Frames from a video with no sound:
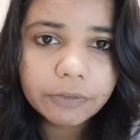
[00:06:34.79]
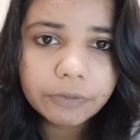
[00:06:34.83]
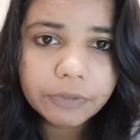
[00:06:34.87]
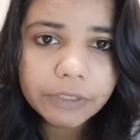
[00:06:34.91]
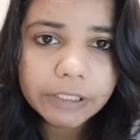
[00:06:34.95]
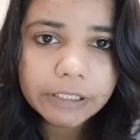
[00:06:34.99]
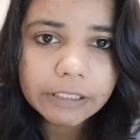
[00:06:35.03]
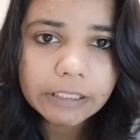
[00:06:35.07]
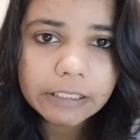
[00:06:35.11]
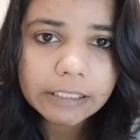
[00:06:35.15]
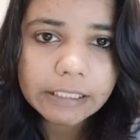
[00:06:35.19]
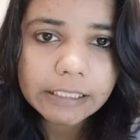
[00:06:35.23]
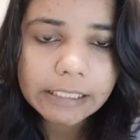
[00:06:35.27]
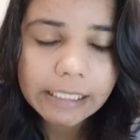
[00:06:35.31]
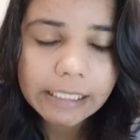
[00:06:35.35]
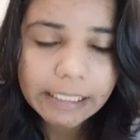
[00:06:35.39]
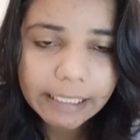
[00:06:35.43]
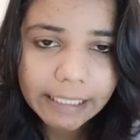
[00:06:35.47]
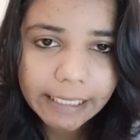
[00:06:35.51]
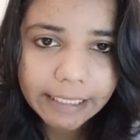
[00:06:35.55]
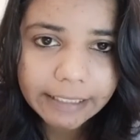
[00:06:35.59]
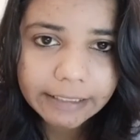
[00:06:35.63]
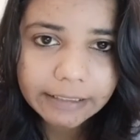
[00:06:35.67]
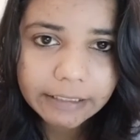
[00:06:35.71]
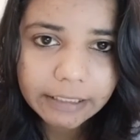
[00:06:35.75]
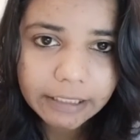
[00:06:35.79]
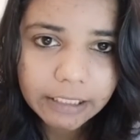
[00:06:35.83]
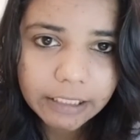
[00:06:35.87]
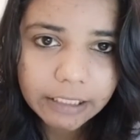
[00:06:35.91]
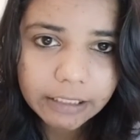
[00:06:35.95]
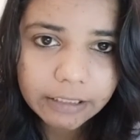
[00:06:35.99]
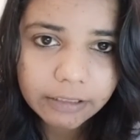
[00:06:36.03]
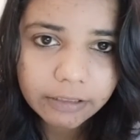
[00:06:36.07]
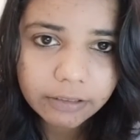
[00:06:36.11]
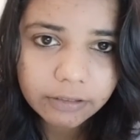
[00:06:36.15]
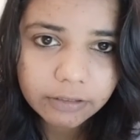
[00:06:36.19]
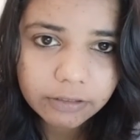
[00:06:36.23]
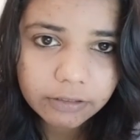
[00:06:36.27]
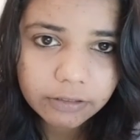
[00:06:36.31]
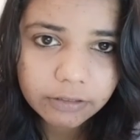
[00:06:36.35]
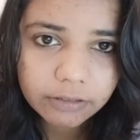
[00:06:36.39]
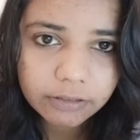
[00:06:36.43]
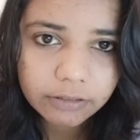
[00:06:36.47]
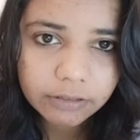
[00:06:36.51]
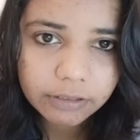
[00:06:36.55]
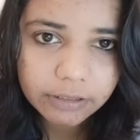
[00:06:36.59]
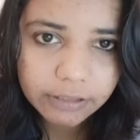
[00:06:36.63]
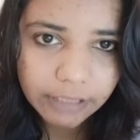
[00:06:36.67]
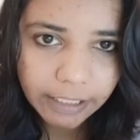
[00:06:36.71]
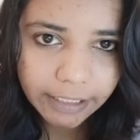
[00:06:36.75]
we'll select the
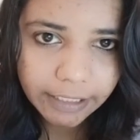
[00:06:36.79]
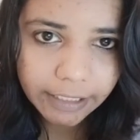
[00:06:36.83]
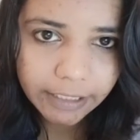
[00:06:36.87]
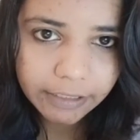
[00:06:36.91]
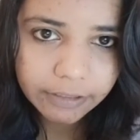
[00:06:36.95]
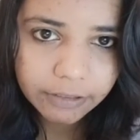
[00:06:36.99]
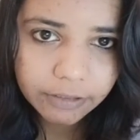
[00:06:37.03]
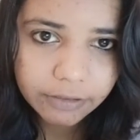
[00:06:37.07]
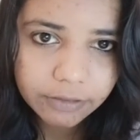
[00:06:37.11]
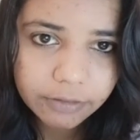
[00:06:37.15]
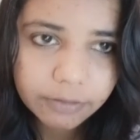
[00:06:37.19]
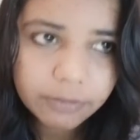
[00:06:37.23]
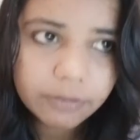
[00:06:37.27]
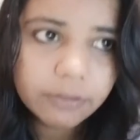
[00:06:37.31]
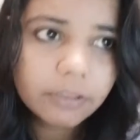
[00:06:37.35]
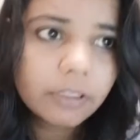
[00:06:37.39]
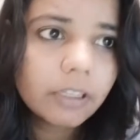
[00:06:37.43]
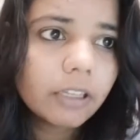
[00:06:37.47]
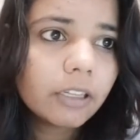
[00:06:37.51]
second